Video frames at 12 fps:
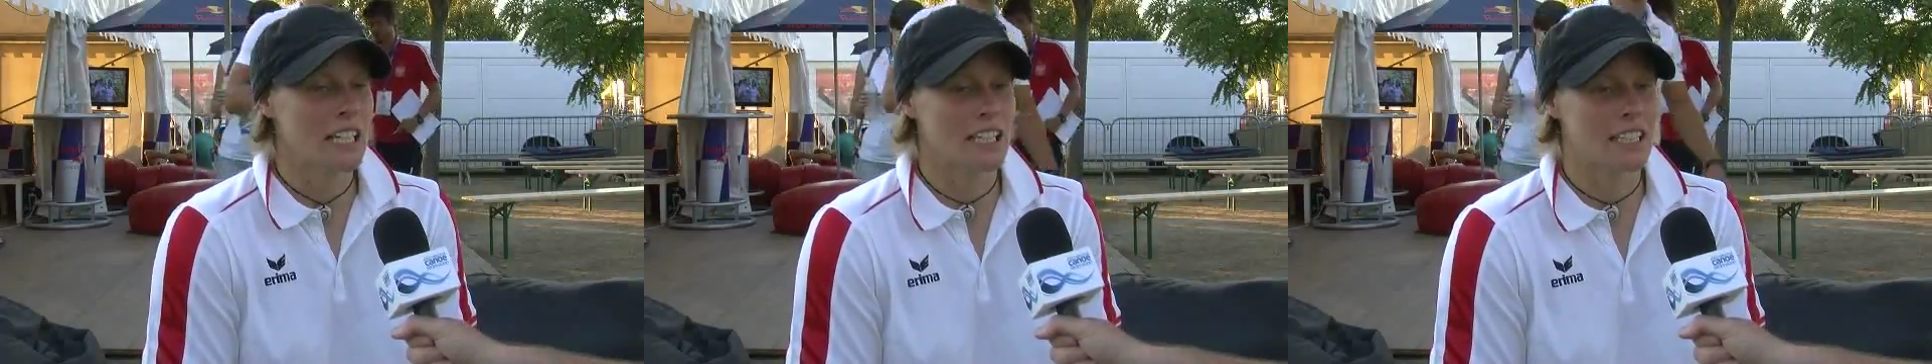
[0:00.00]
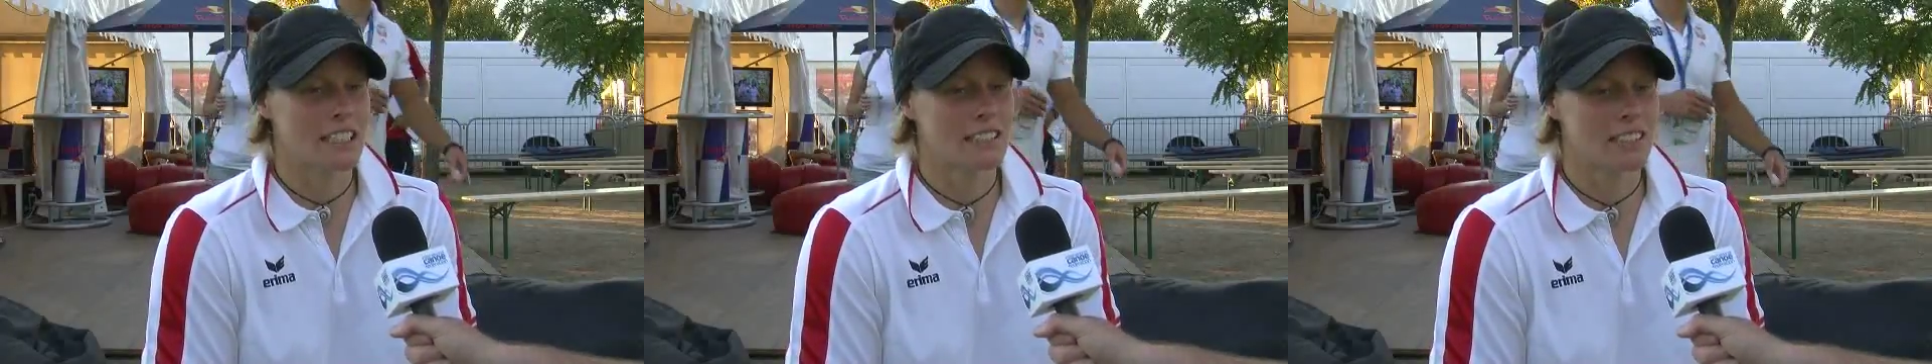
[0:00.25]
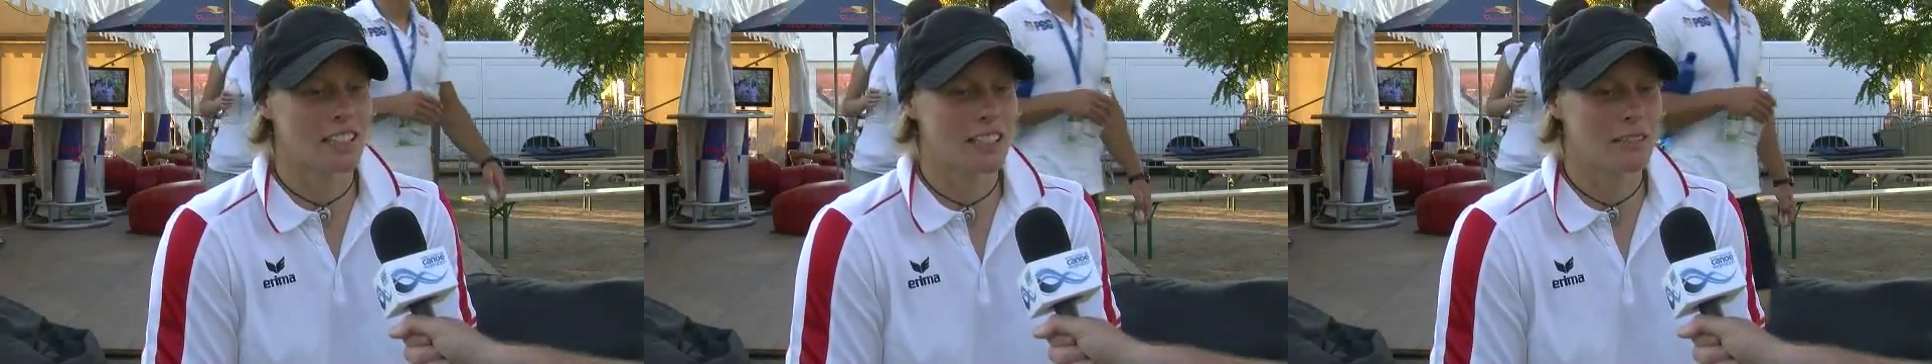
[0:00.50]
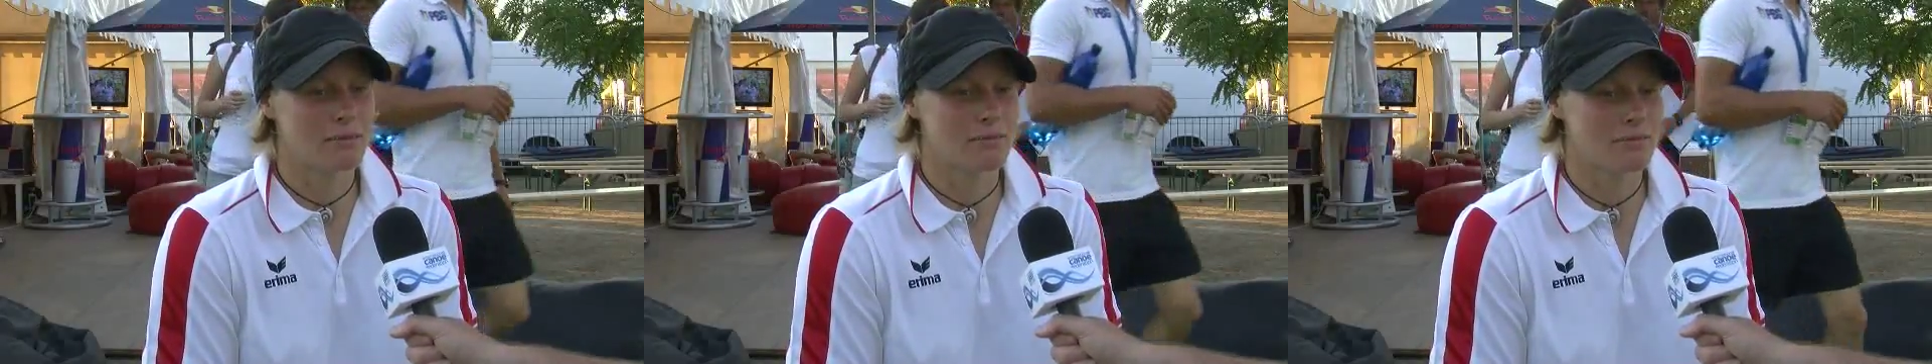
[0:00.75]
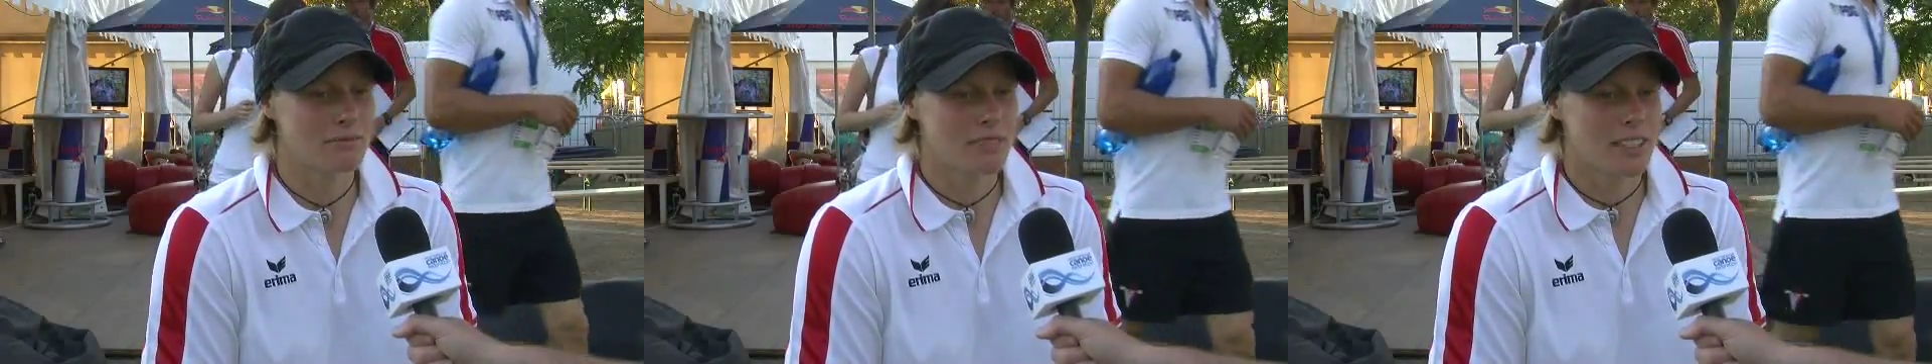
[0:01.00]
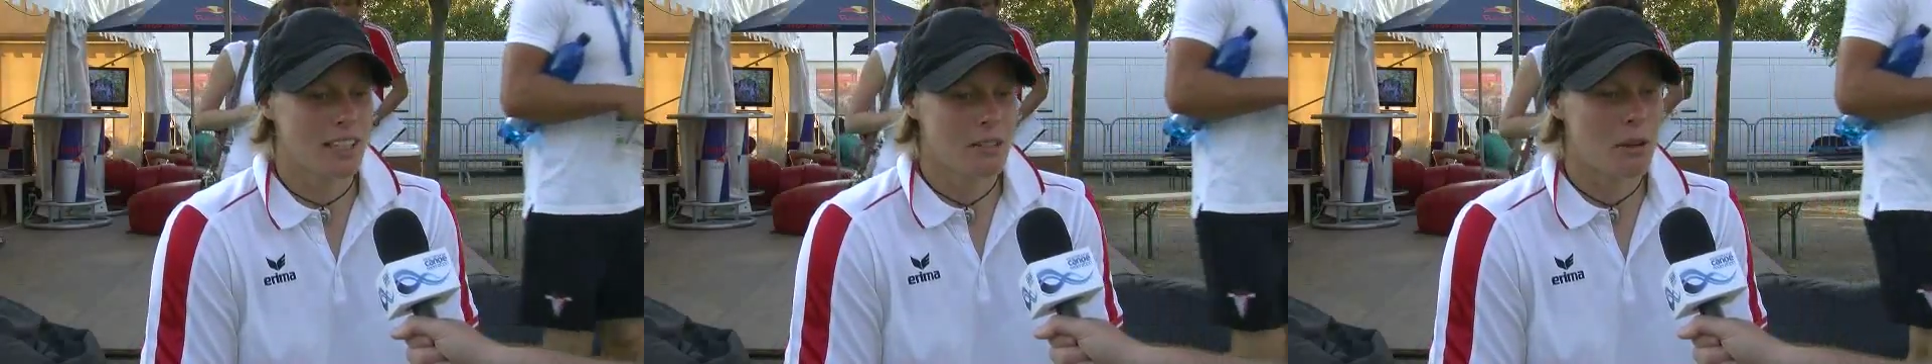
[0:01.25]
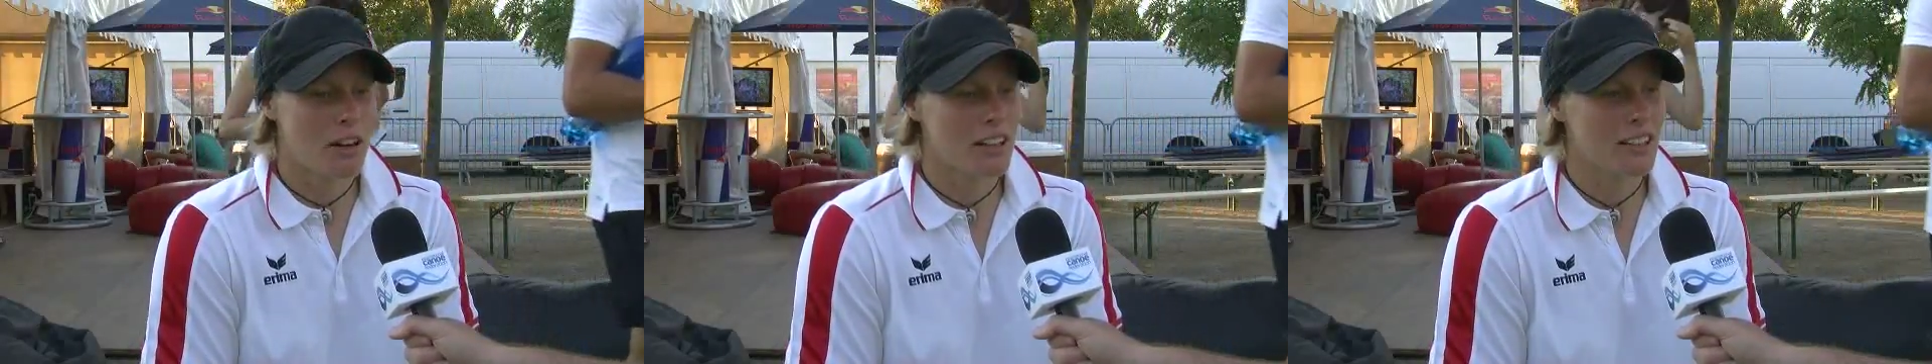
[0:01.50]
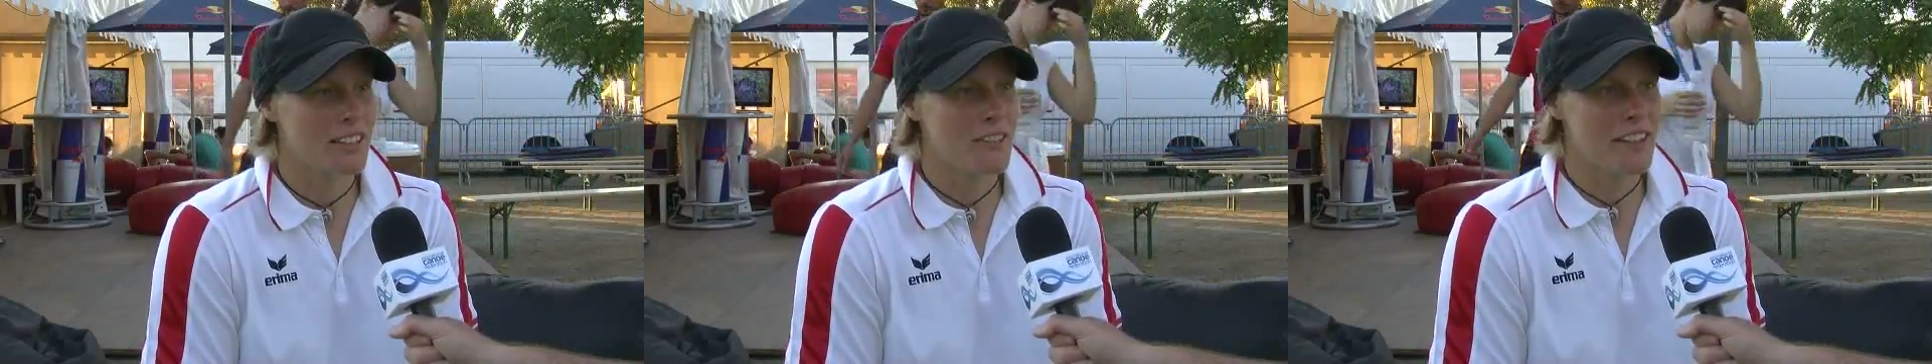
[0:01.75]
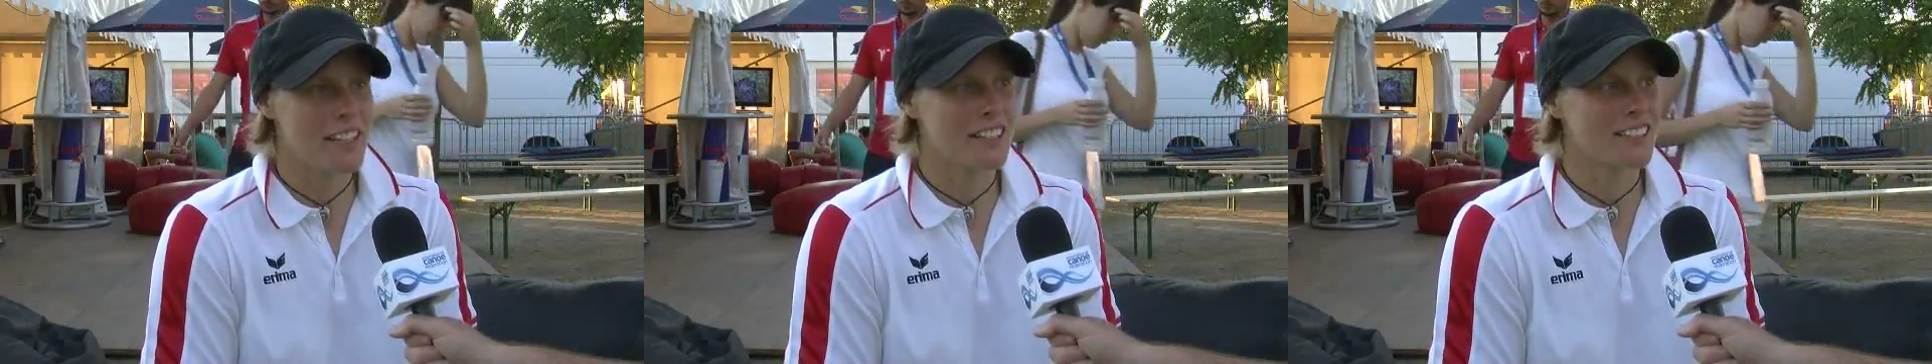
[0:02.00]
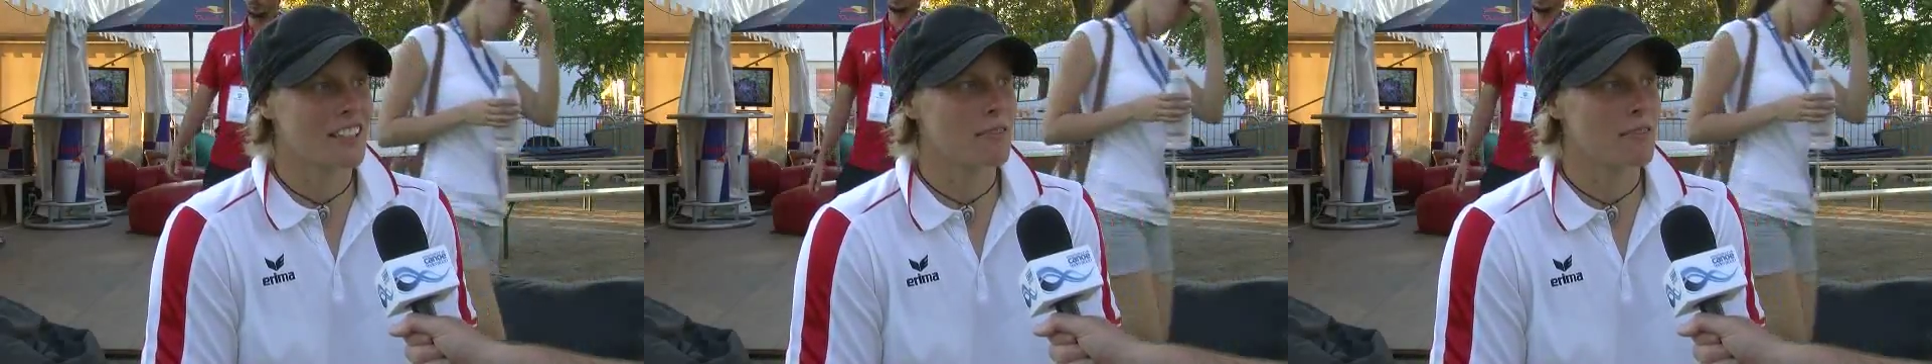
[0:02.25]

And um, well, the thing is,